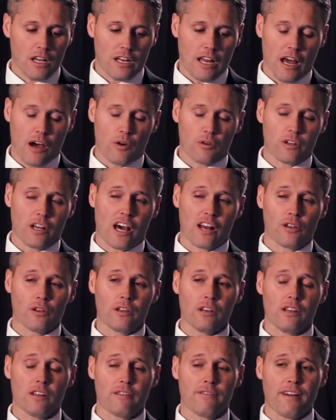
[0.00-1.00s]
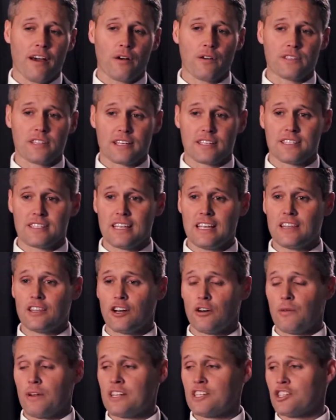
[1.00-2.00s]
Now, not only did the founders exceed
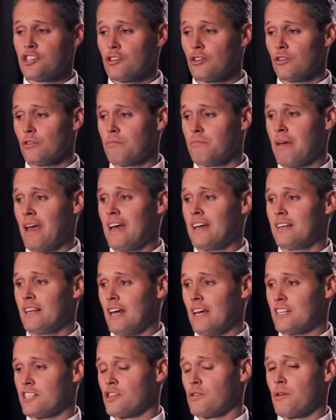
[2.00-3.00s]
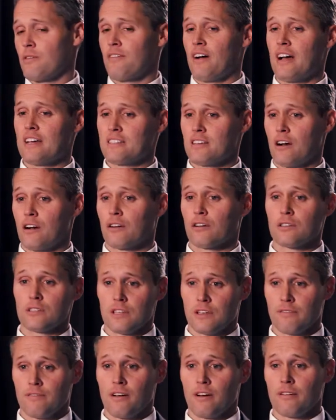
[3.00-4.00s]
their original mandate to revise the
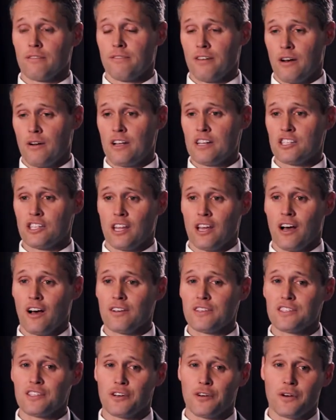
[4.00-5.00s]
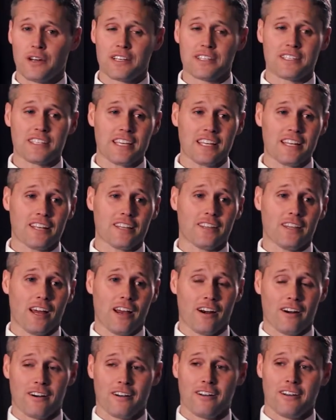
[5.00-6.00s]
Articles of Confederation, they also exceeded
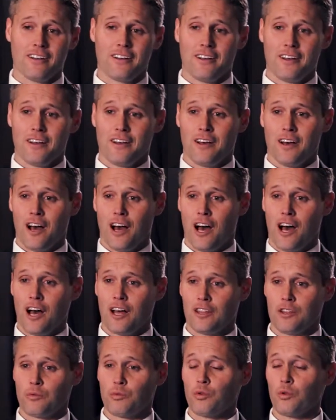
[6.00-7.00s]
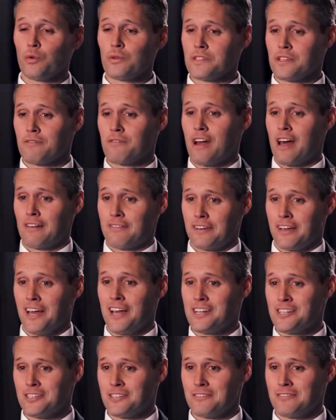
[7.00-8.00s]
the rules of
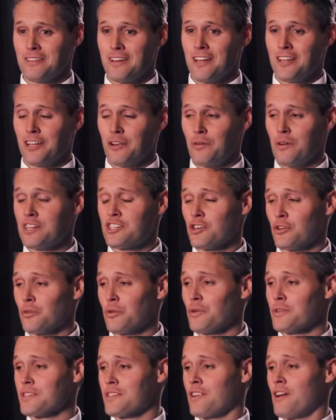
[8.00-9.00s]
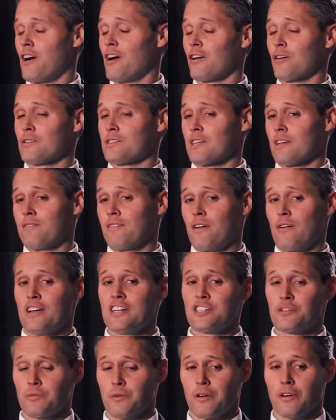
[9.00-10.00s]
ratification. The original rules in the Articles of
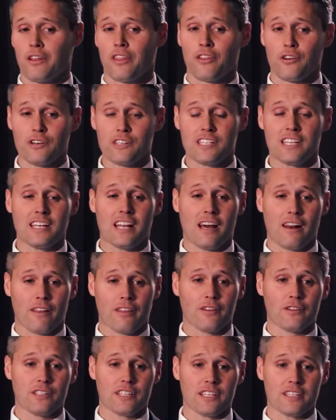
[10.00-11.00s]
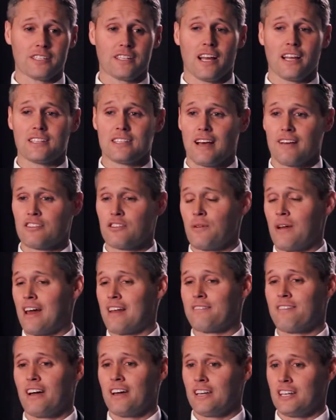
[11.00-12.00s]
Confederation were 13 out of 13 states had to
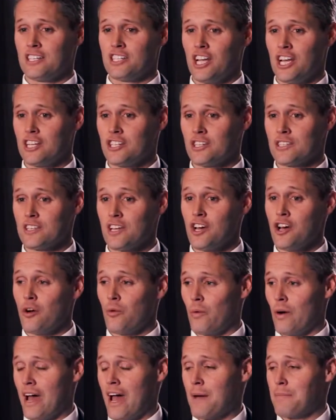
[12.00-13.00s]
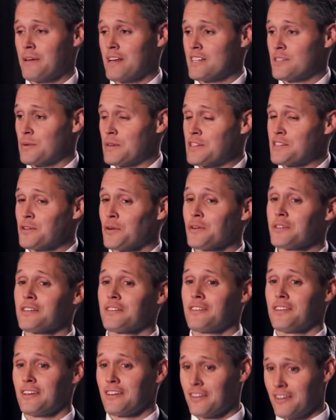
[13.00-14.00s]
ratify any changes. What happened as a result
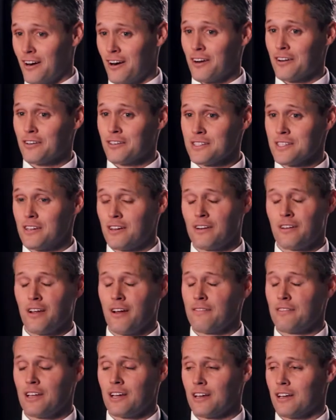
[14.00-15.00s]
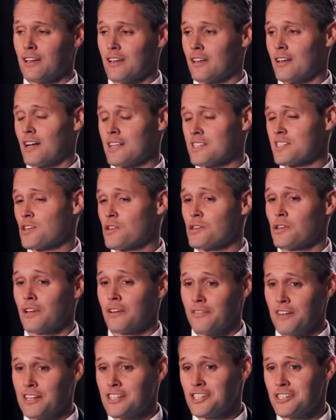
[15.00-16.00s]
of the Articles or of the Constitutional
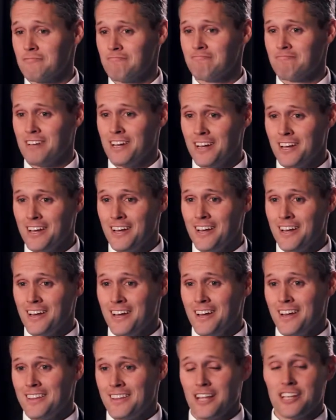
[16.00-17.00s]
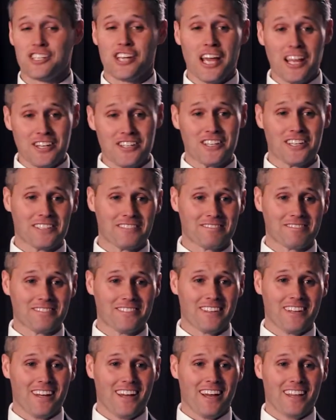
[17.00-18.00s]
Convention? They changed it.
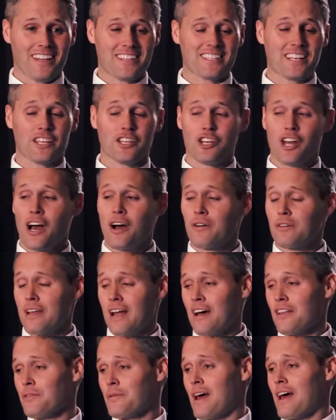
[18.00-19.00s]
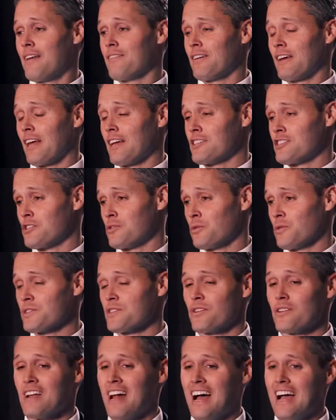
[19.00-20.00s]
They said that now the ratification
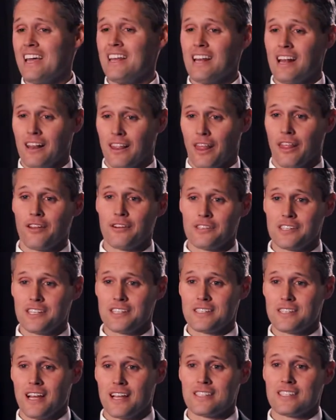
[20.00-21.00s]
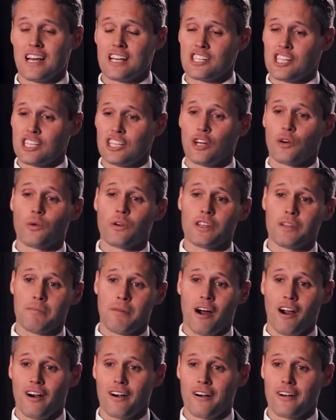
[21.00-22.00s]
rules are 9 out of the 13 states. They actually lowered the
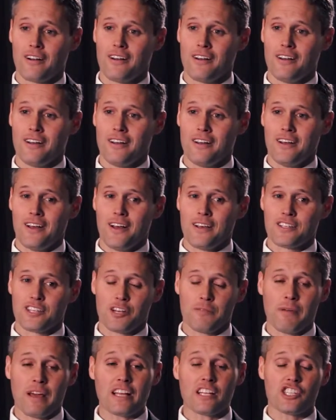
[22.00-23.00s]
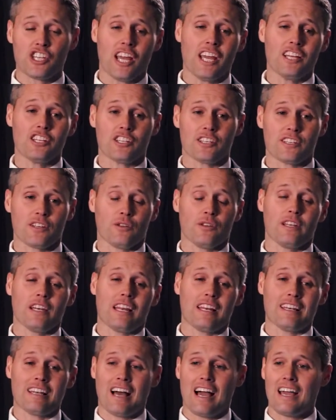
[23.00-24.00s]
bar. So to make changes, they only
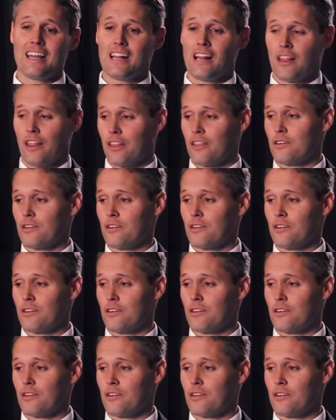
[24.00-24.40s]
need 9 out of